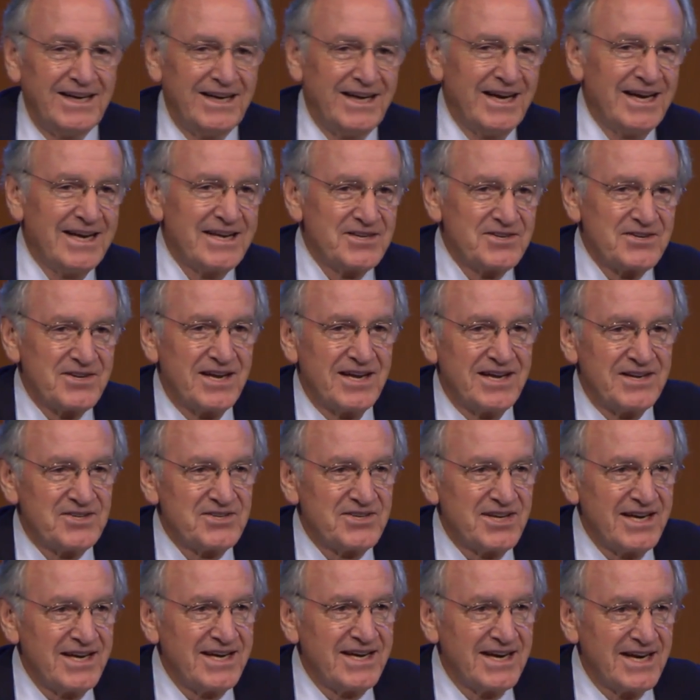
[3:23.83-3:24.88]
And
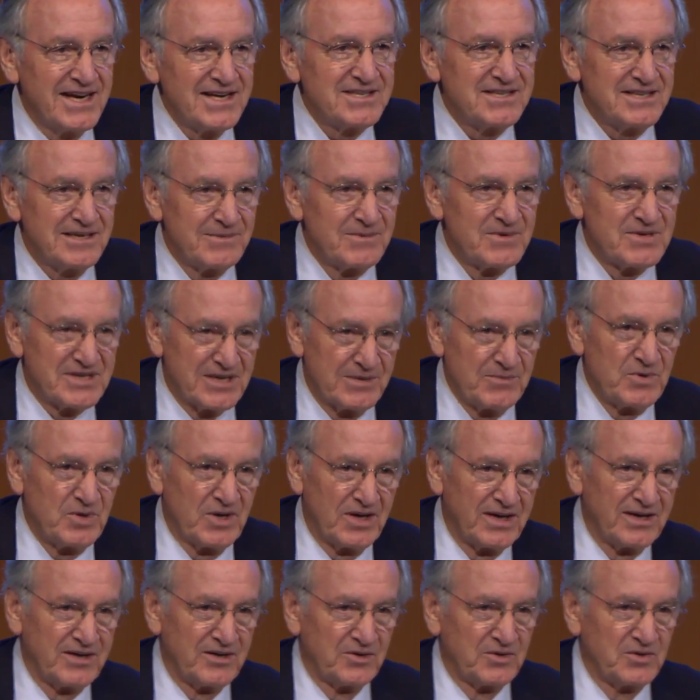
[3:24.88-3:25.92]
sitting next to him, as some of you
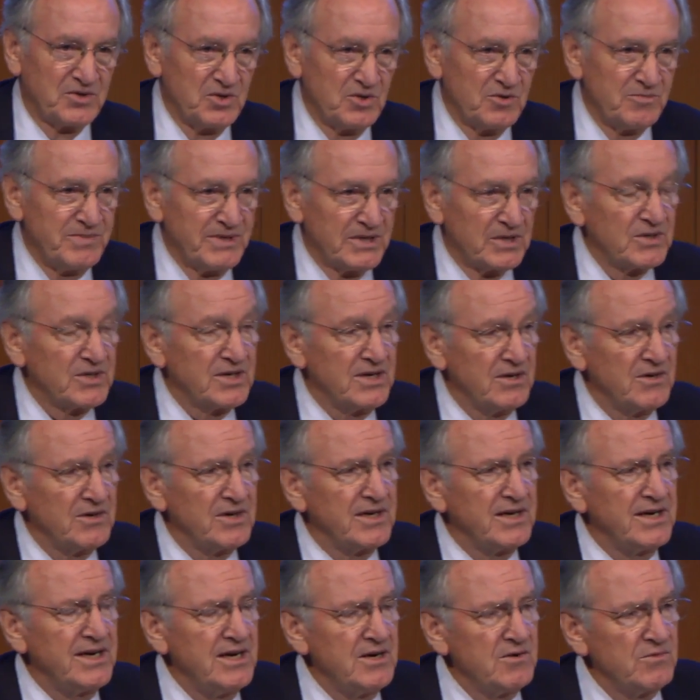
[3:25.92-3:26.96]
ought to know too, Bill
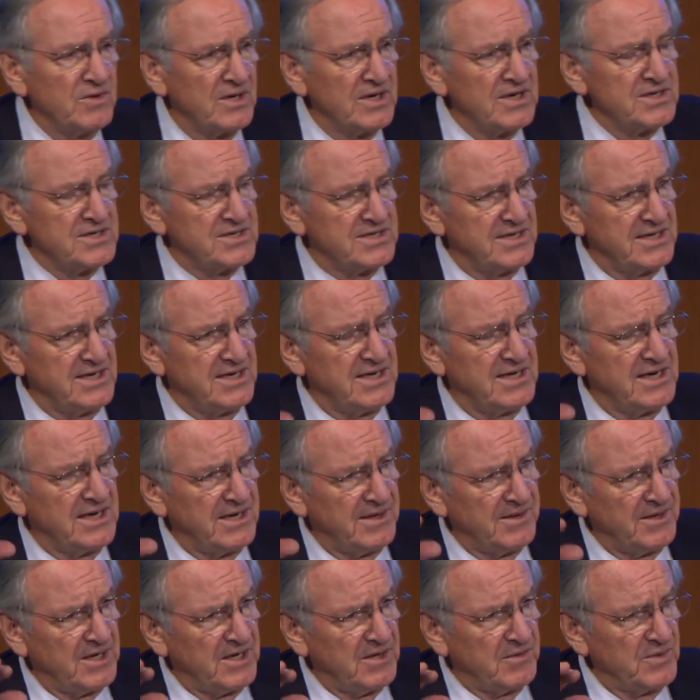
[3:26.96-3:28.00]
Kiernan. He runs
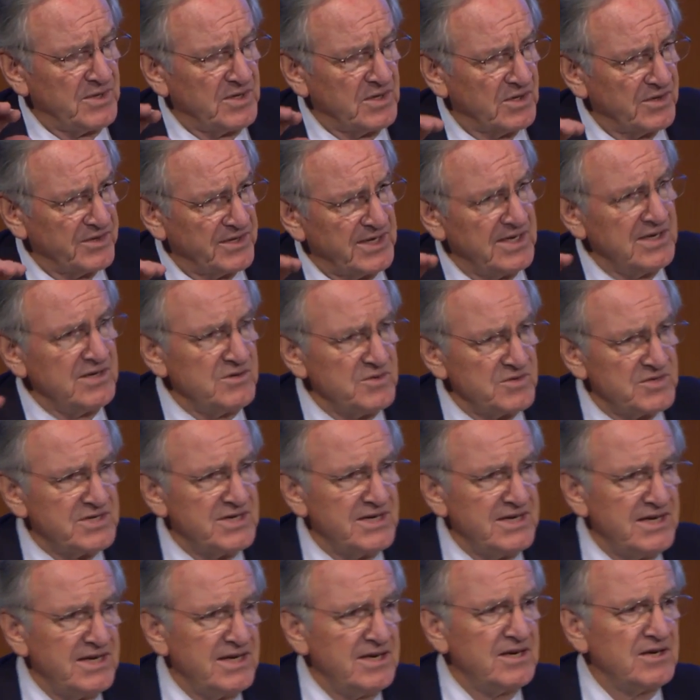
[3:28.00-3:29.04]
we call the
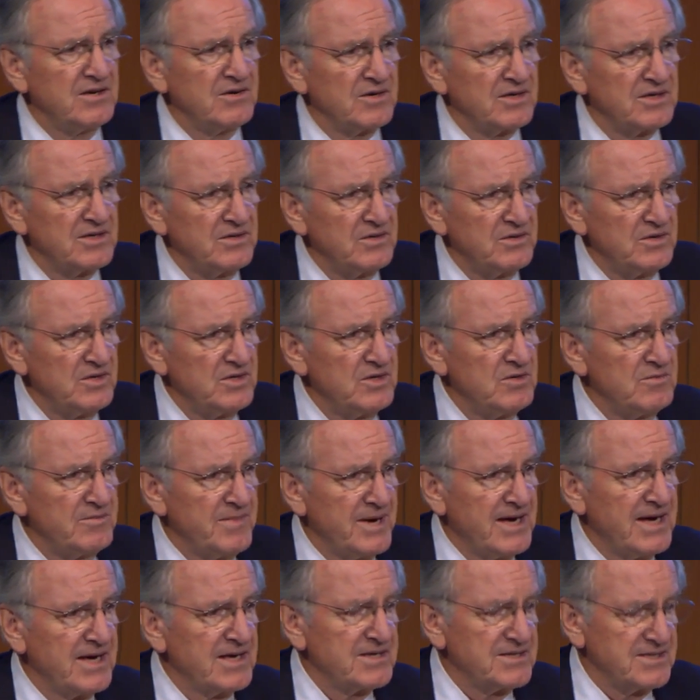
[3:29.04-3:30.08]
AUCD here at
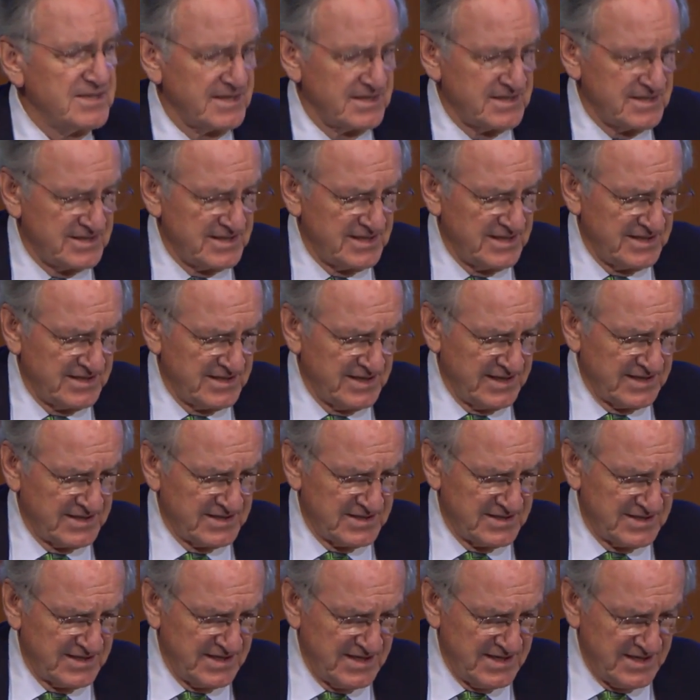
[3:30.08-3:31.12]
UMass.
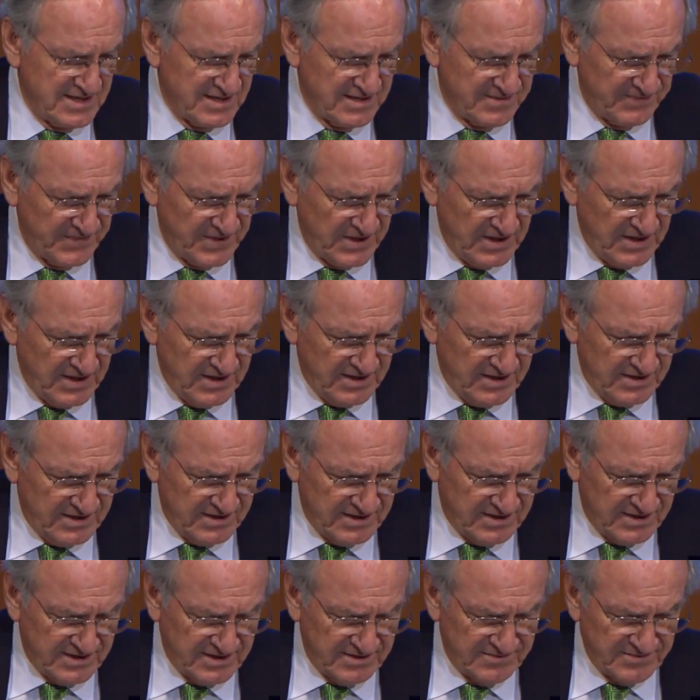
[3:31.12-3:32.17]
That's the
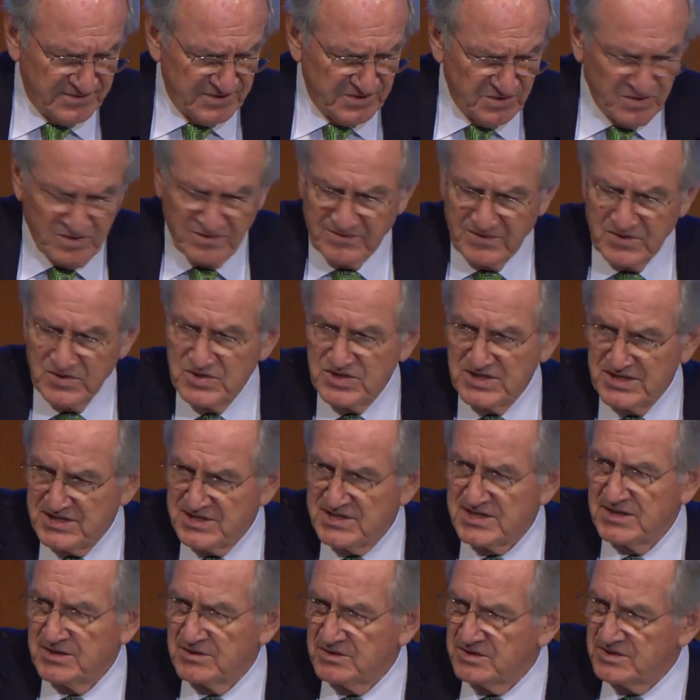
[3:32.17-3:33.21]
University
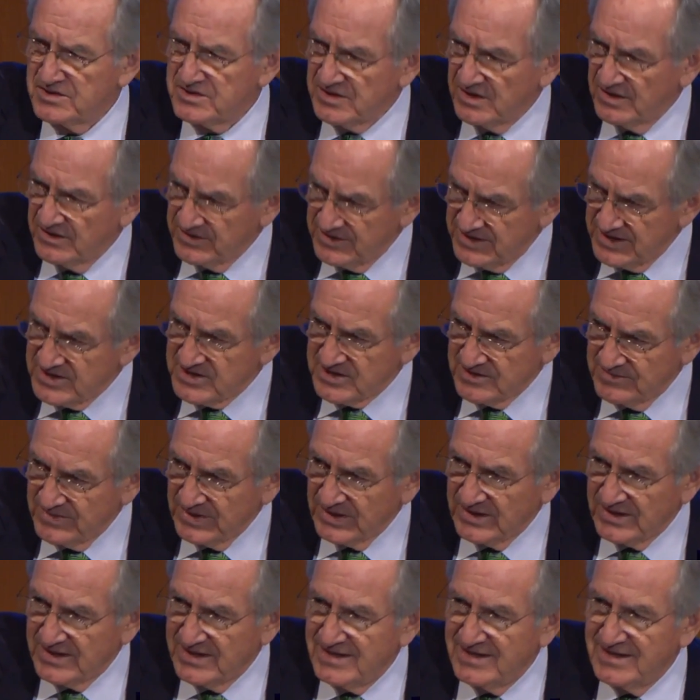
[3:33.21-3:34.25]
Centers on
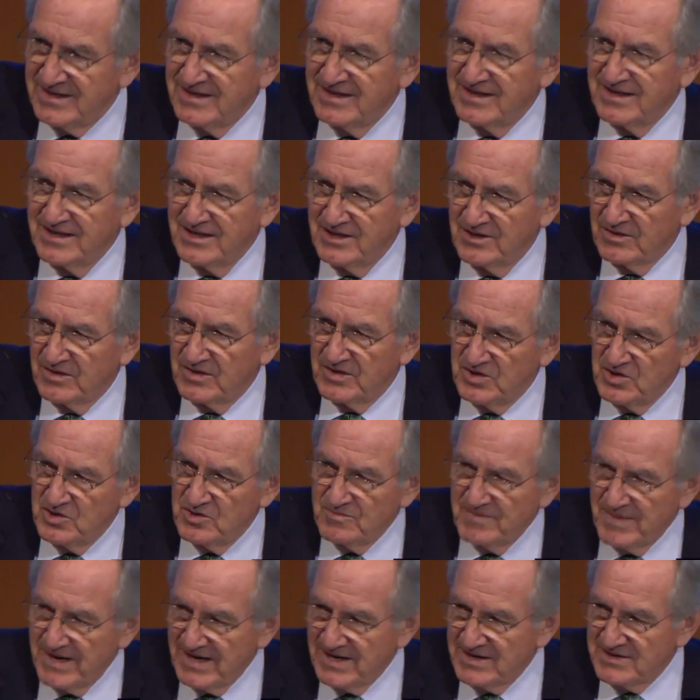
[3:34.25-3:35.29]
Disability here at
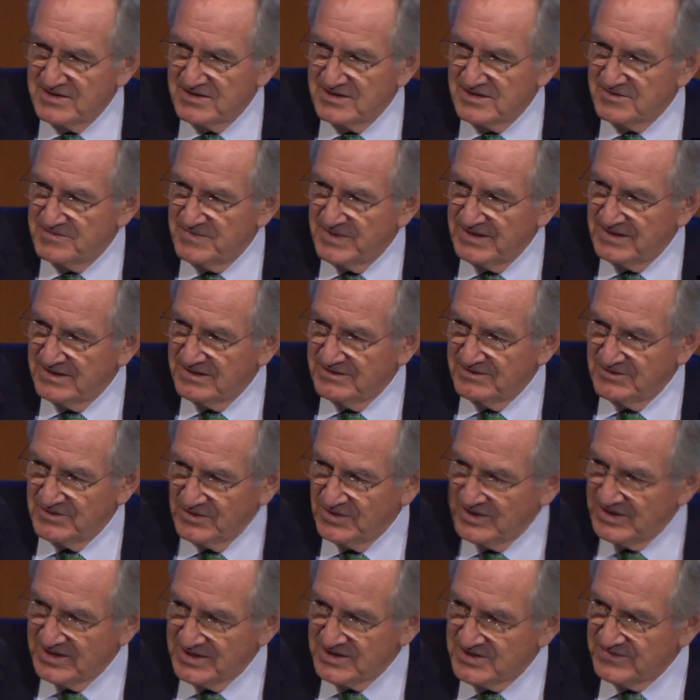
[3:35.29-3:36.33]
UMass. Has been
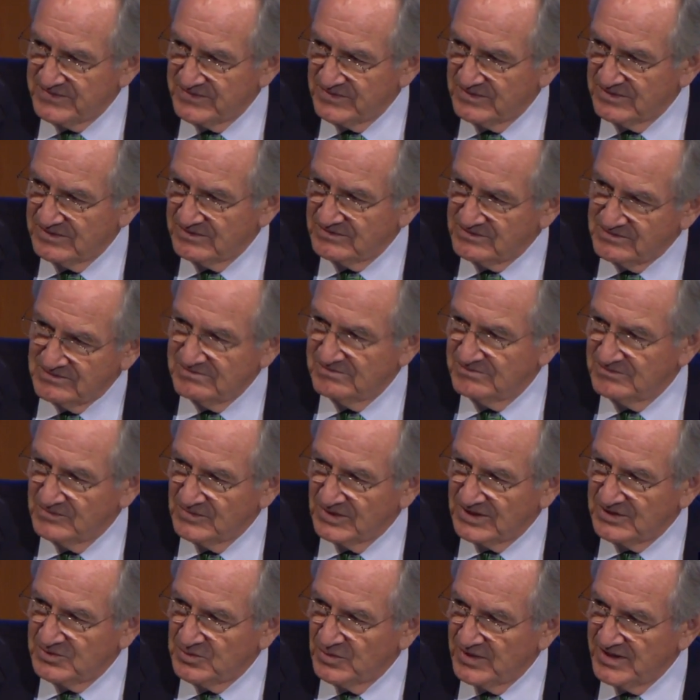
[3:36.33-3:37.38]
doing this for,
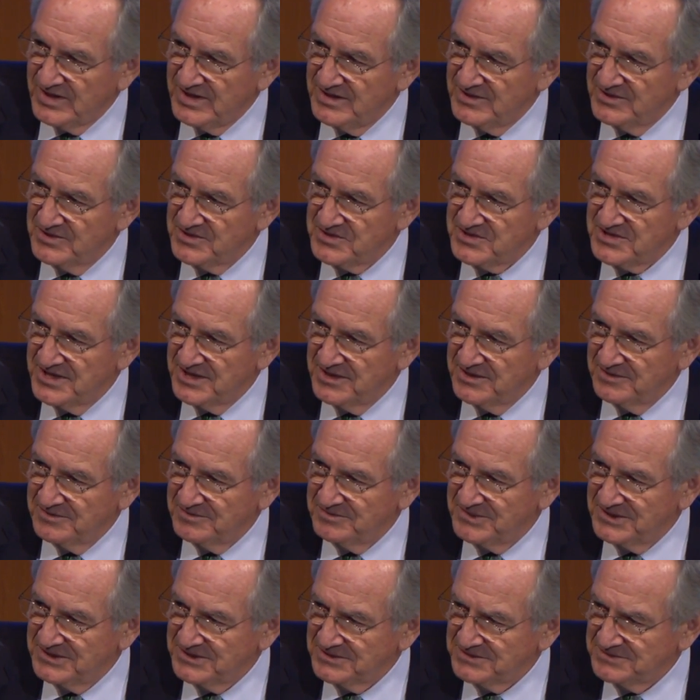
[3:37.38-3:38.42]
what, 20 years now,
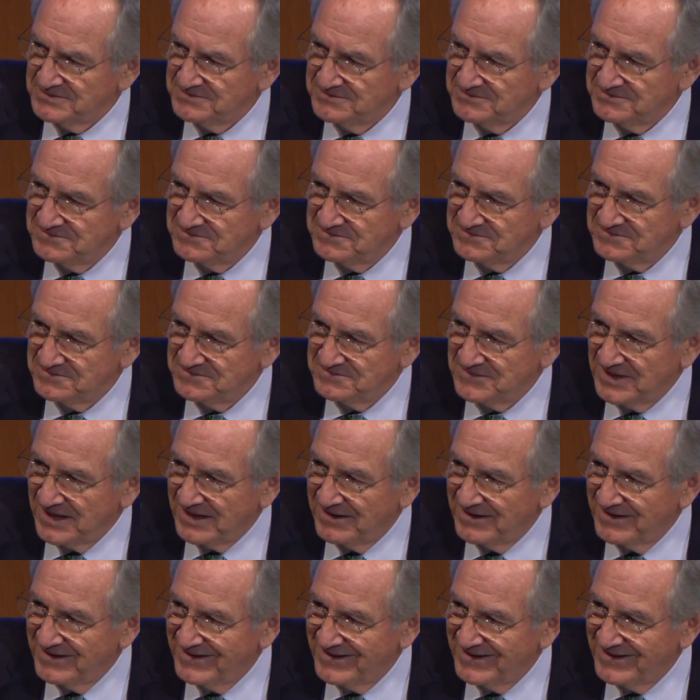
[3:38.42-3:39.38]
Bill? Huh?